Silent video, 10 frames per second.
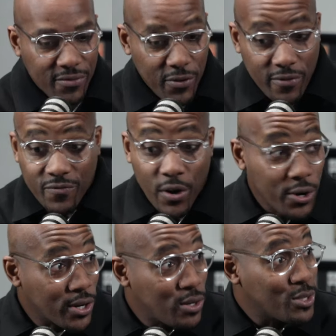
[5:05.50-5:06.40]
different
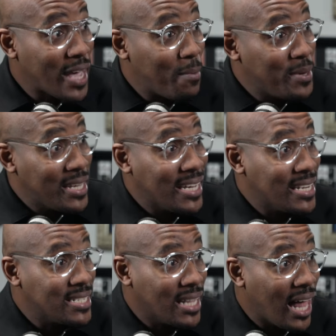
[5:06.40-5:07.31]
verticals happening in
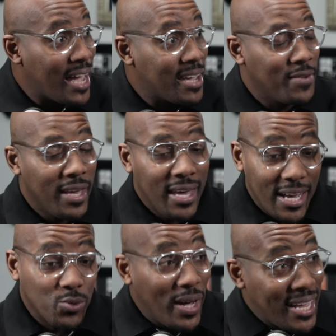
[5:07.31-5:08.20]
his life,
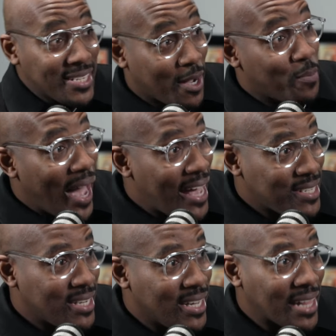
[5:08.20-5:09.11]
as well as
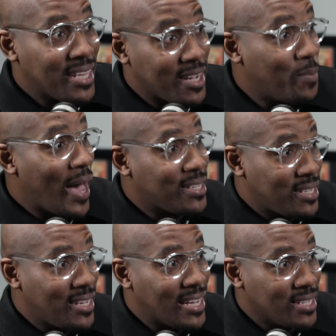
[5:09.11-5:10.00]
capacity. I think
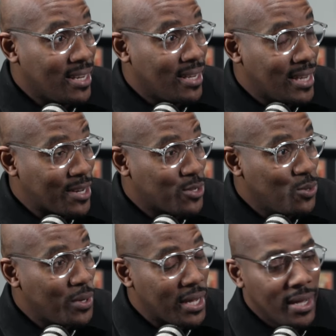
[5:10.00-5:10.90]
capacity has a lot to
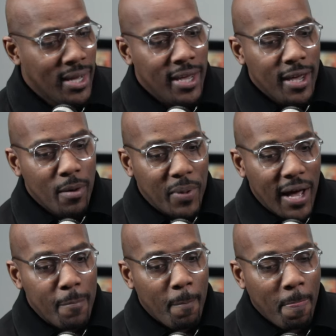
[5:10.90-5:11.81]
do with it. Mm-hmm.
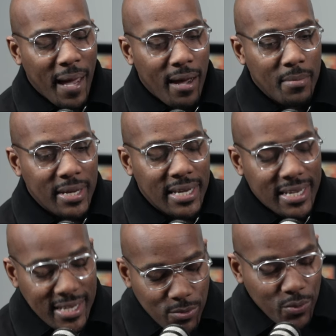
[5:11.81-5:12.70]
But
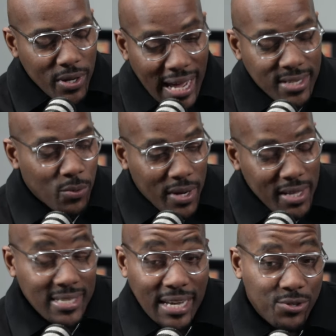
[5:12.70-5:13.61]
one
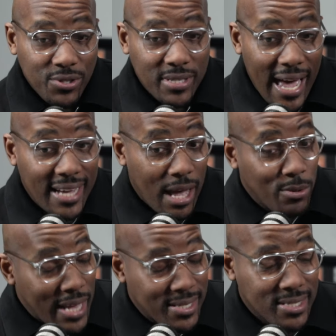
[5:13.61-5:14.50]
of the things I used to just ask, I
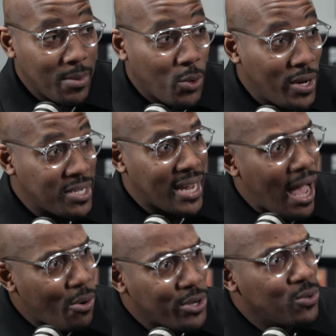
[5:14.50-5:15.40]
was asked the same question:
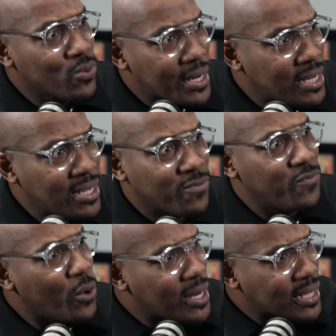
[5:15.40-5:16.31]
how are you running this
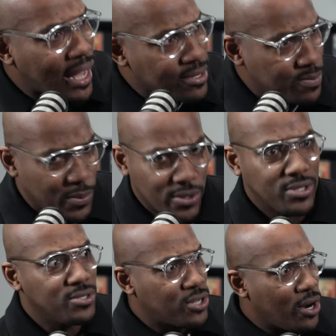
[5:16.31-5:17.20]
40,000
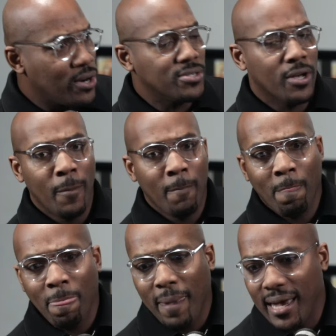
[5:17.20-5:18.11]
person church
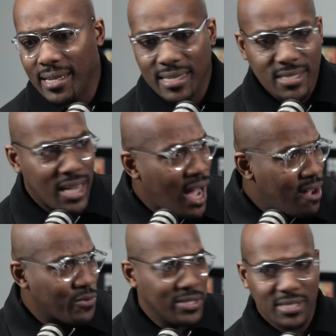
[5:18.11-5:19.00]
and these
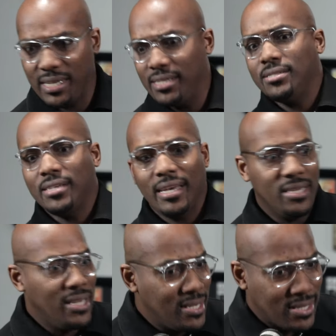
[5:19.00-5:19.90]
conferences and
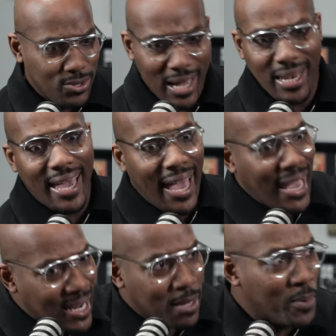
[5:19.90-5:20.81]
these? You got like 80